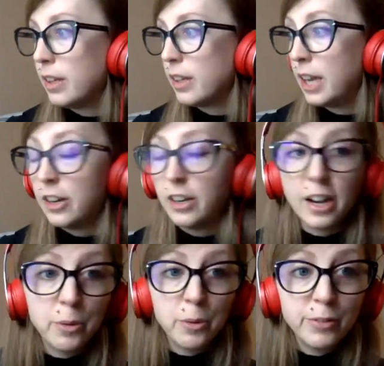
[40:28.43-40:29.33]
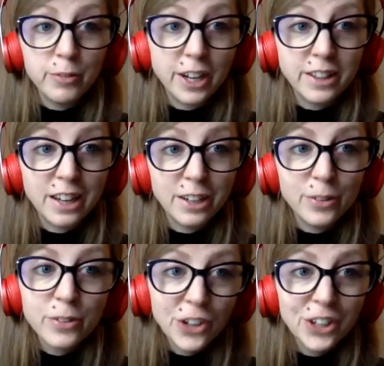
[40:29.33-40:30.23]
Karen, I hope you find that
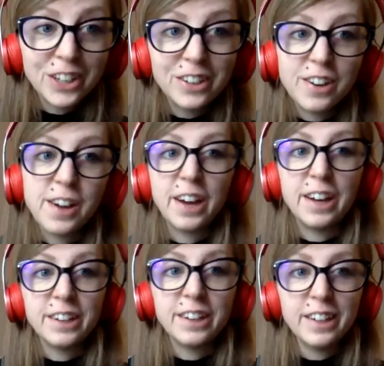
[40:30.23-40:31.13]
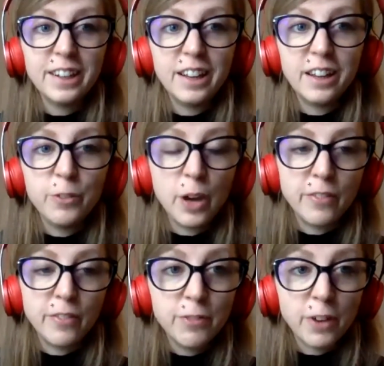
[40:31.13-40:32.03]
useful. And if you
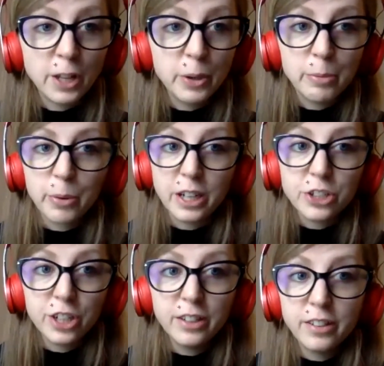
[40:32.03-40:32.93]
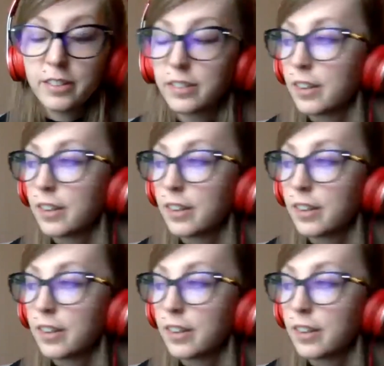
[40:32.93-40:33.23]
have any follow-up questions,